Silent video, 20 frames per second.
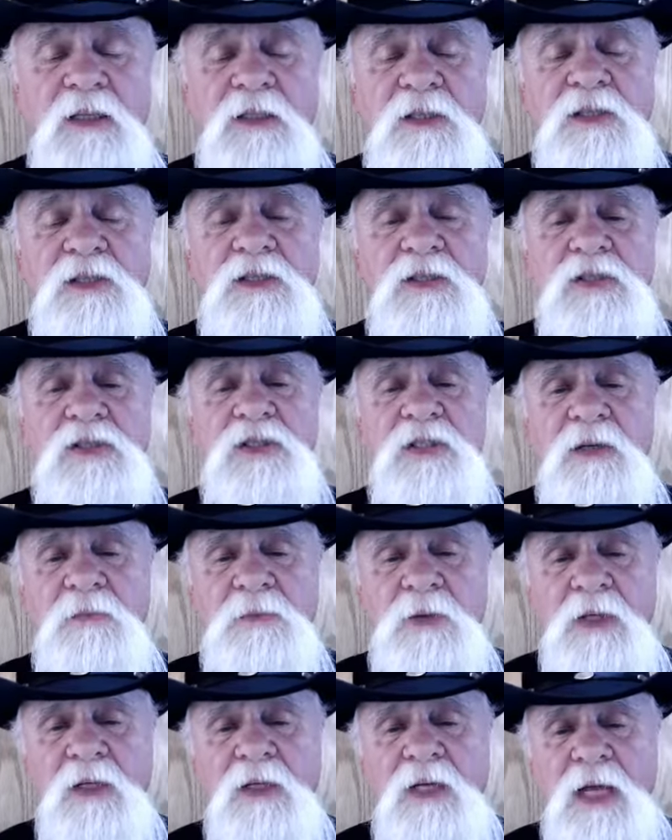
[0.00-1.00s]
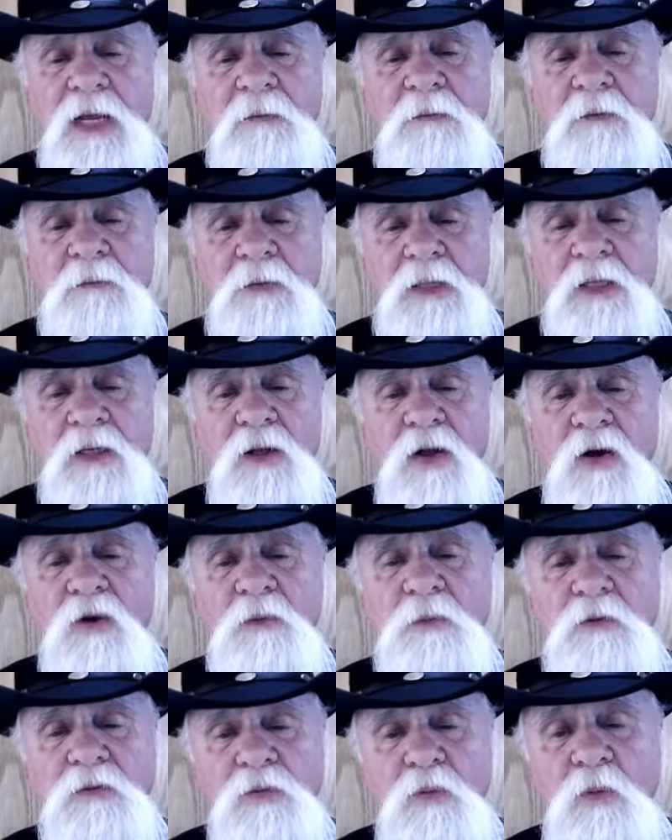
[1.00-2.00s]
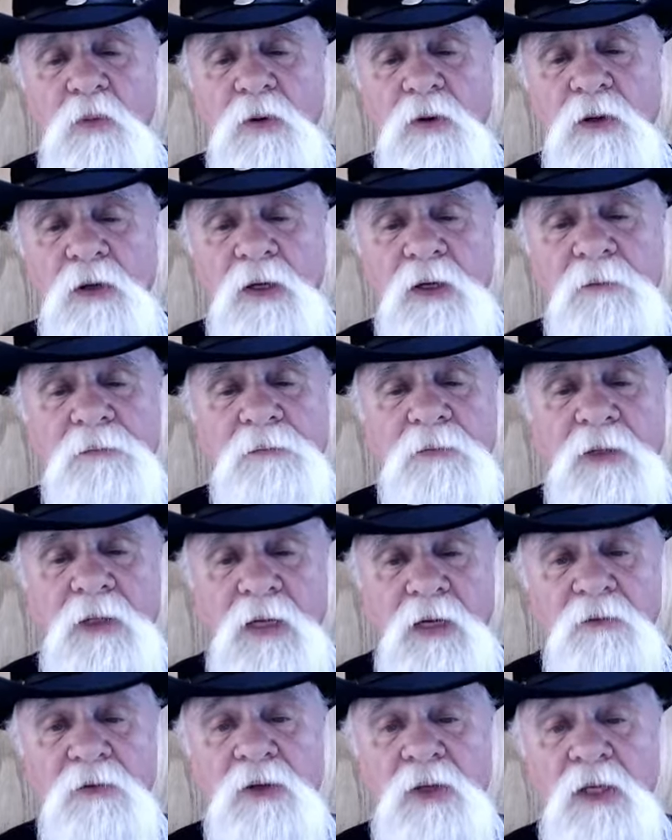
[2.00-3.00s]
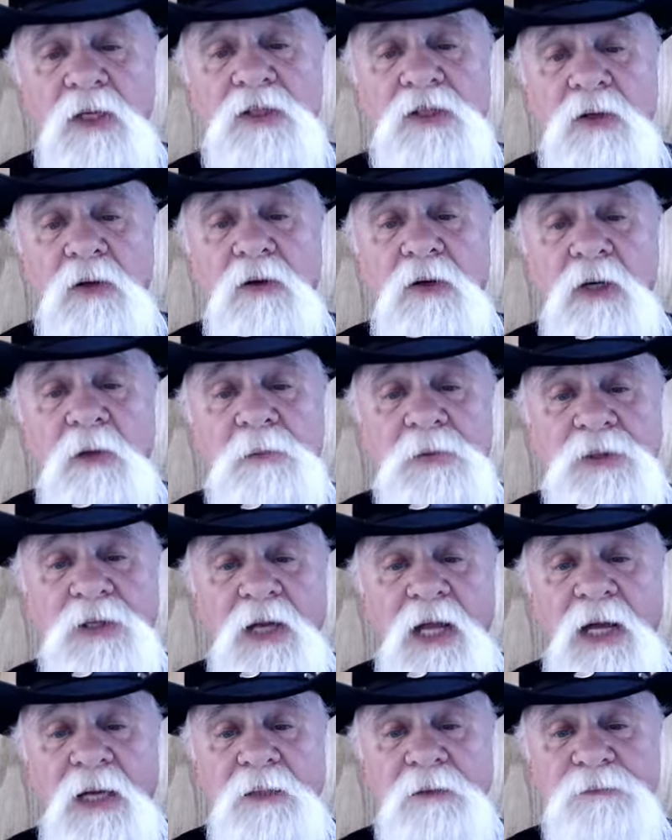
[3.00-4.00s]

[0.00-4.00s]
This is just something that came to me long before everything started coming to light.